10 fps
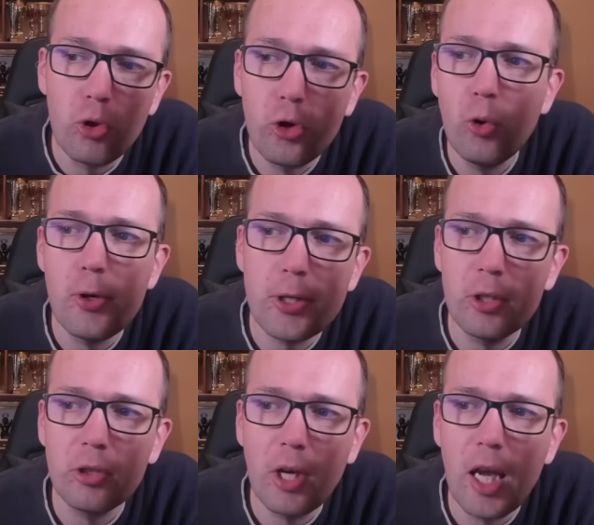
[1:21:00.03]
choose
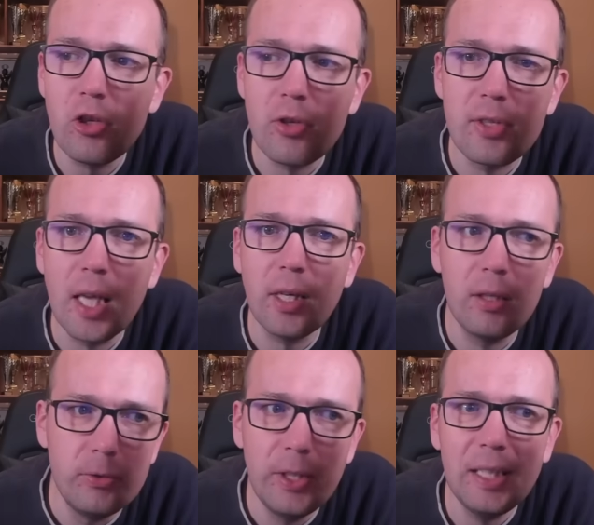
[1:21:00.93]
continuations that
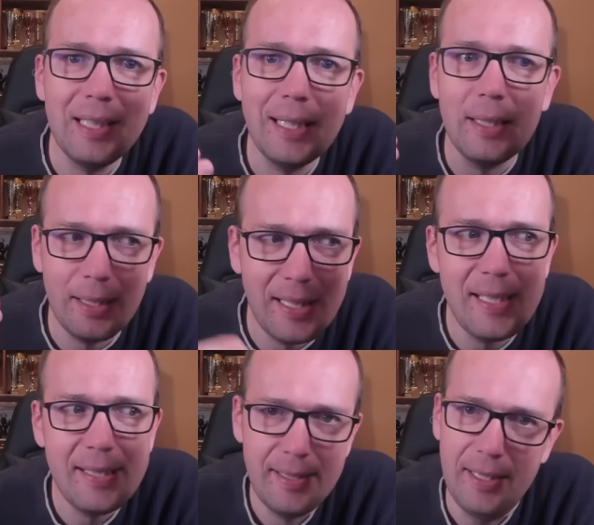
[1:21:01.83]
are really
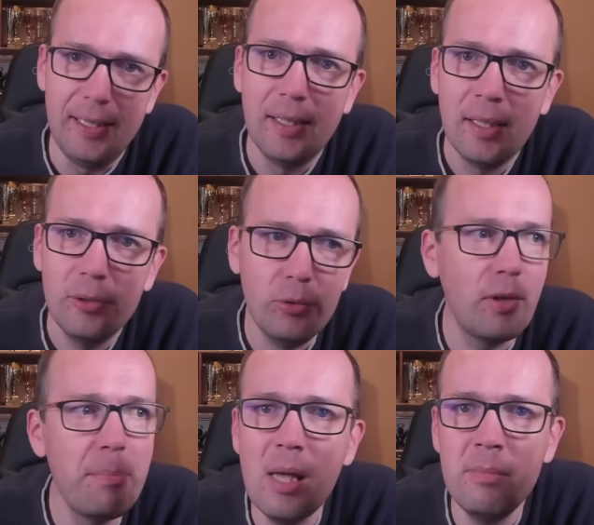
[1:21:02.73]
easy to
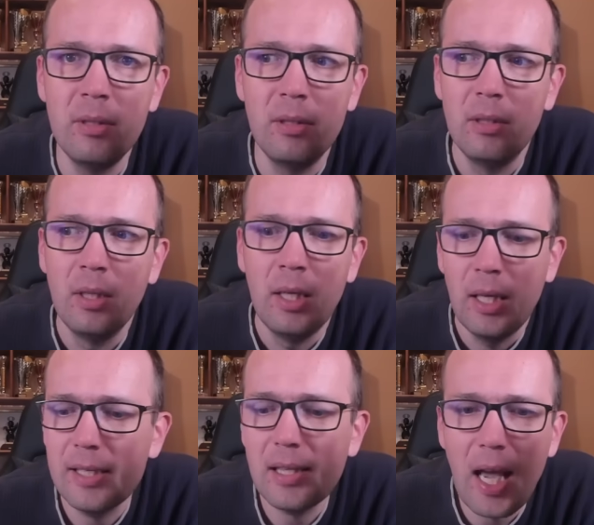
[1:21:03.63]
remember.
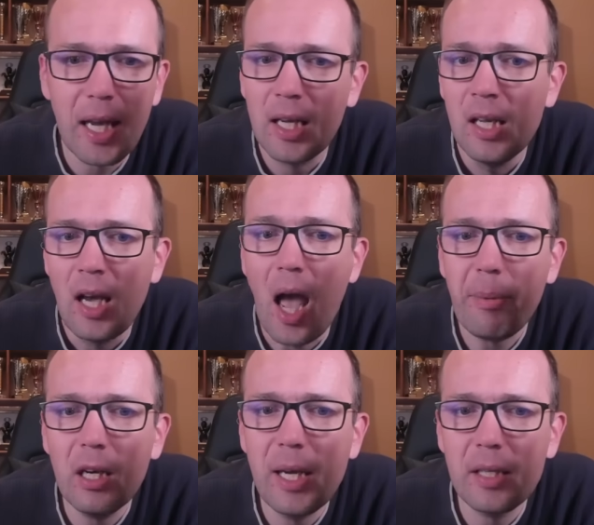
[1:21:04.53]
It's like, I'm
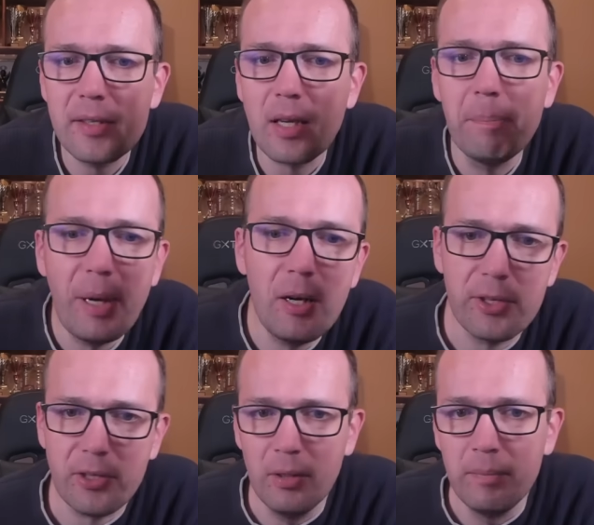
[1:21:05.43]
going to make this
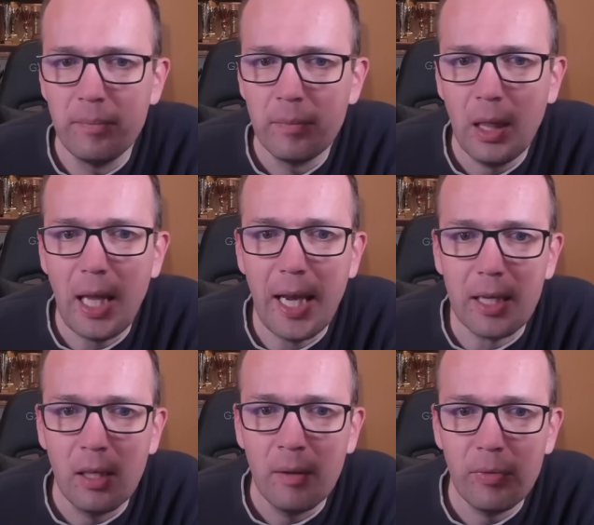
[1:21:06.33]
comparison.
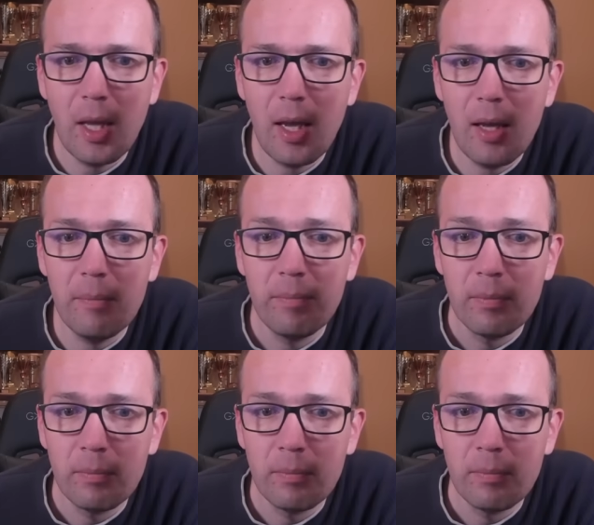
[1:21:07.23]
Like the